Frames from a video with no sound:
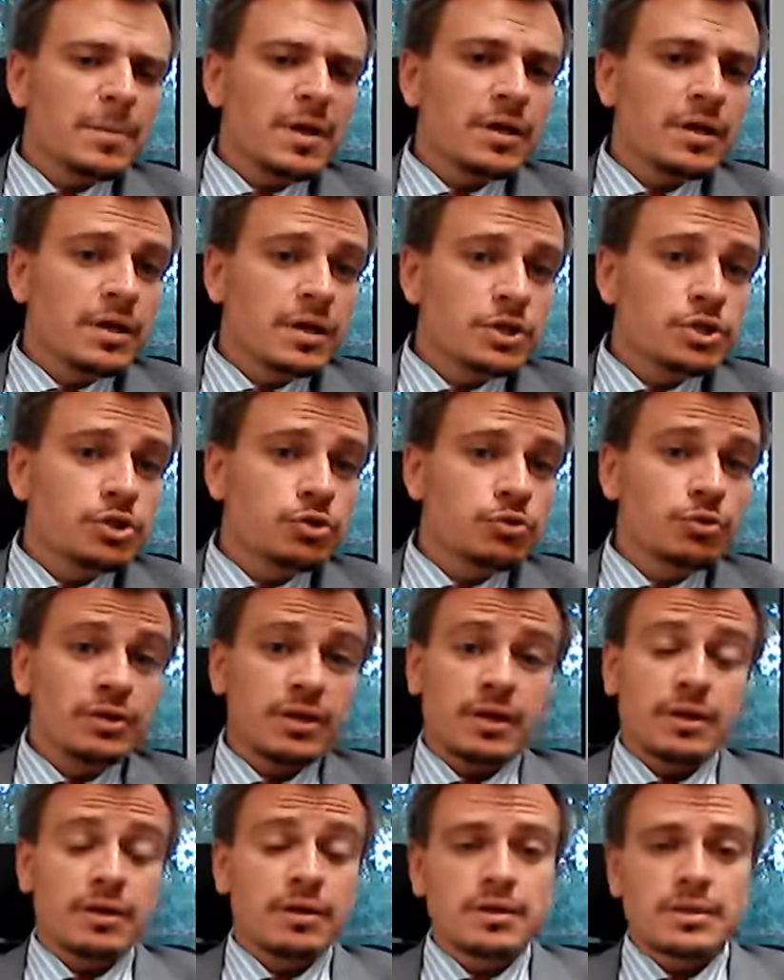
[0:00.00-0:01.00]
an issue
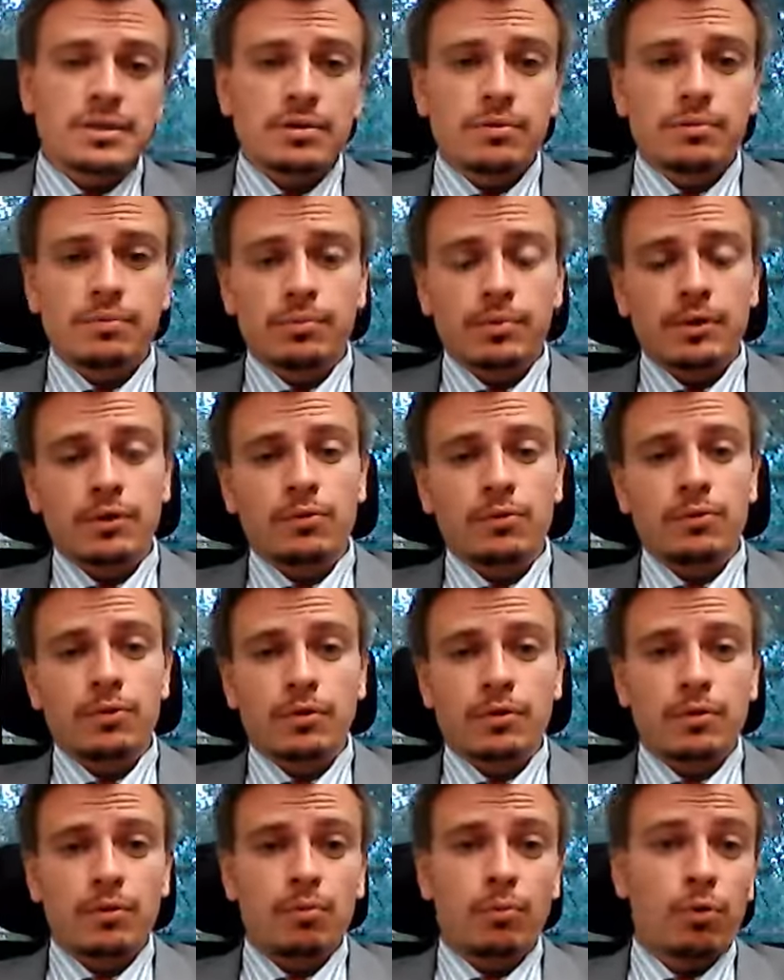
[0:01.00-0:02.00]
than this,
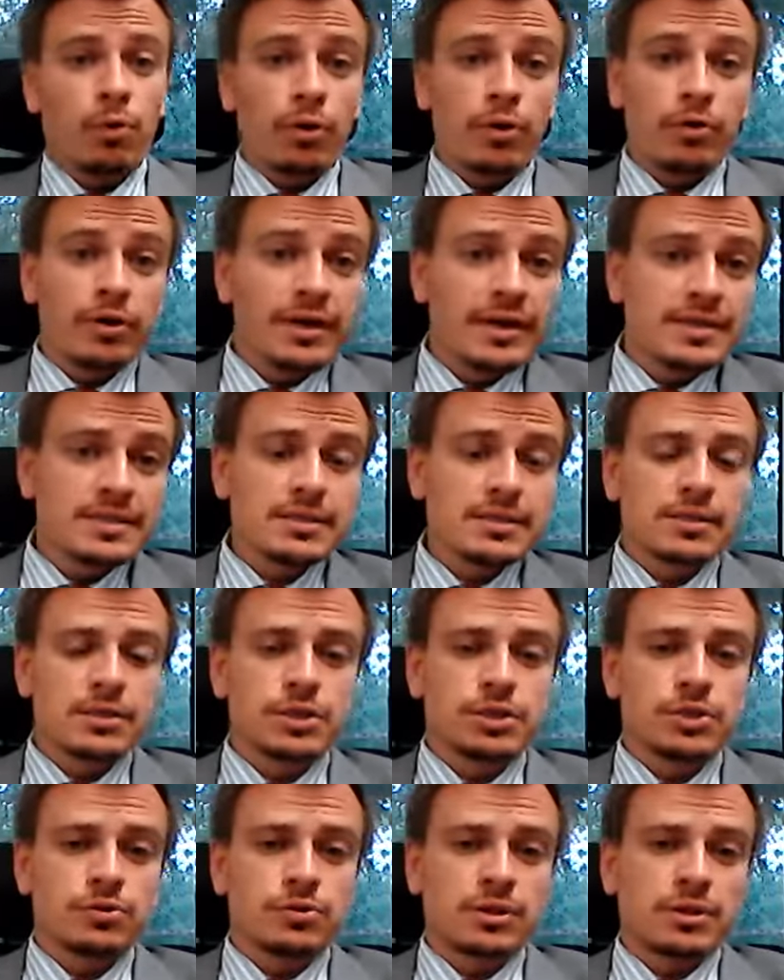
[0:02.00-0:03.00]
or more or less an
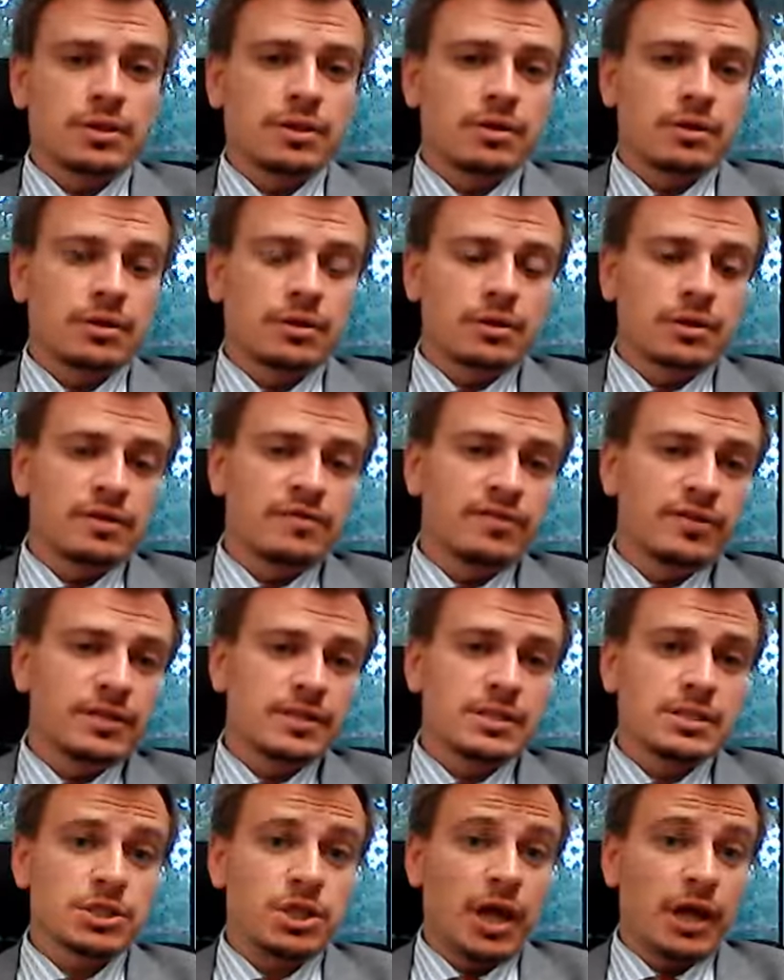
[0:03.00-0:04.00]
issue than the
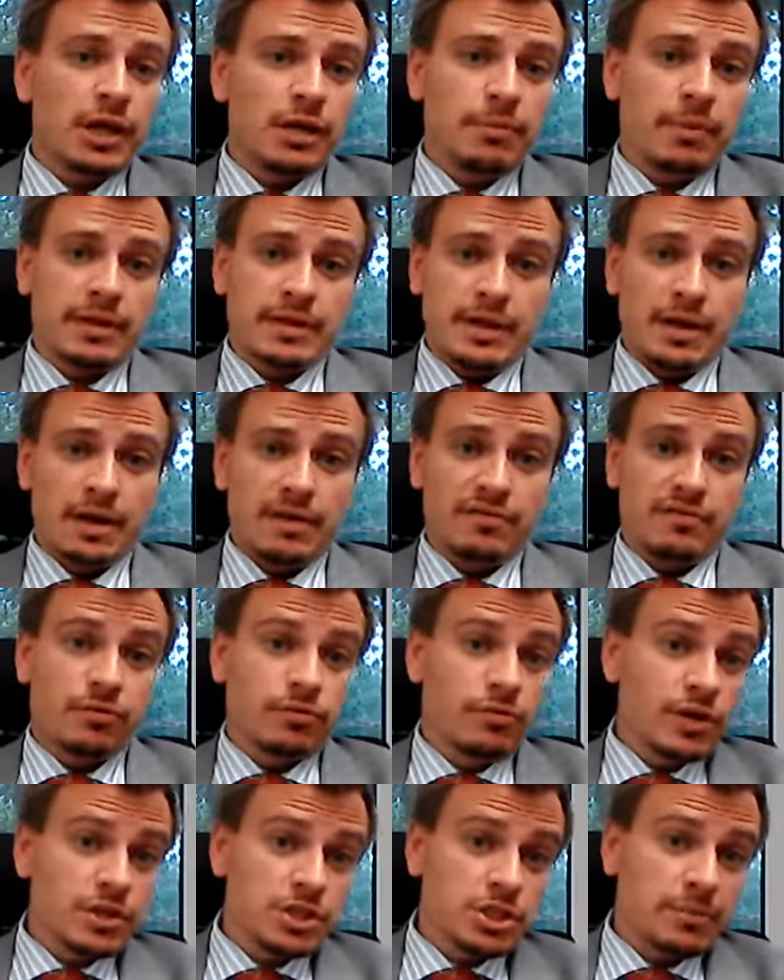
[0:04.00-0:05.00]
influence China might have,
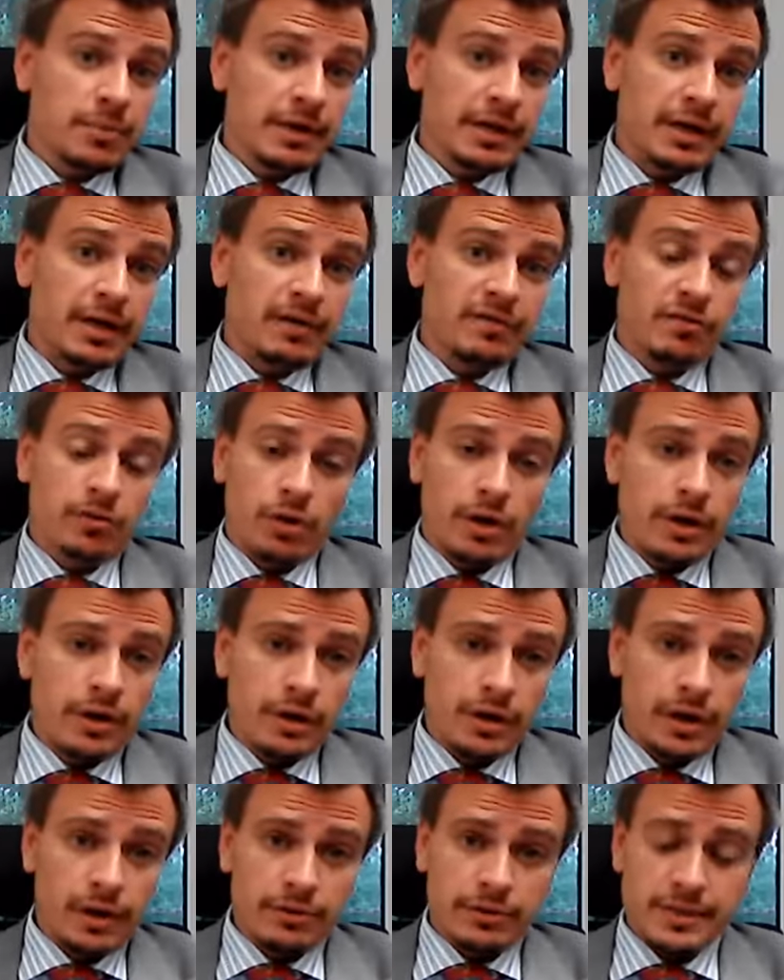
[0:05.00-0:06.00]
Russia might have, or
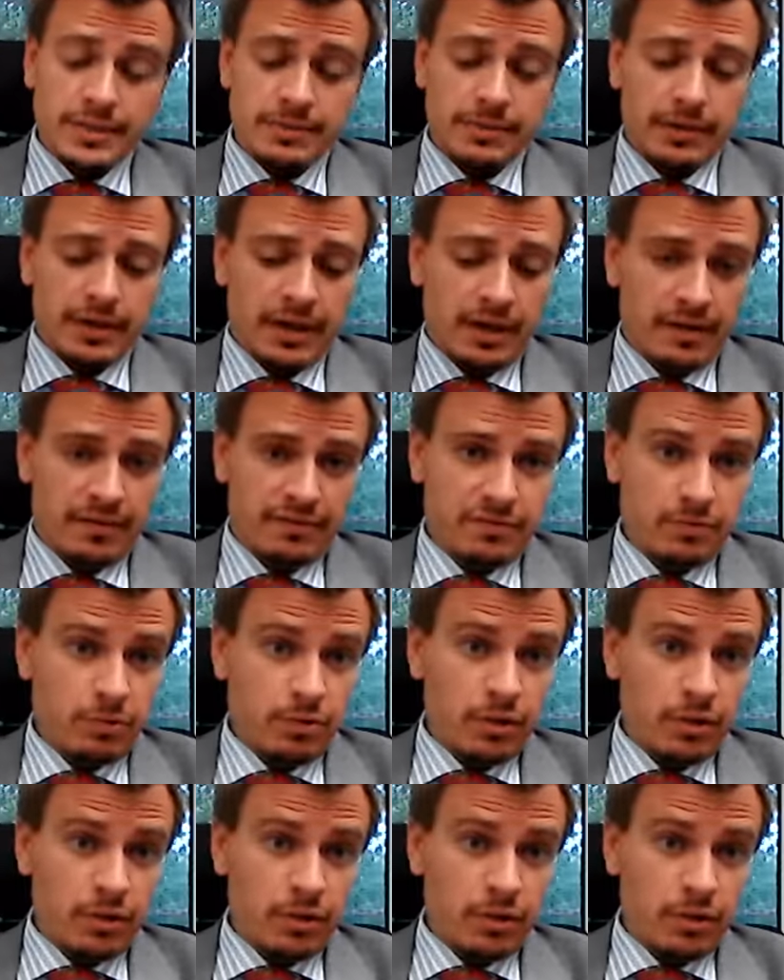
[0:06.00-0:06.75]
other countries might have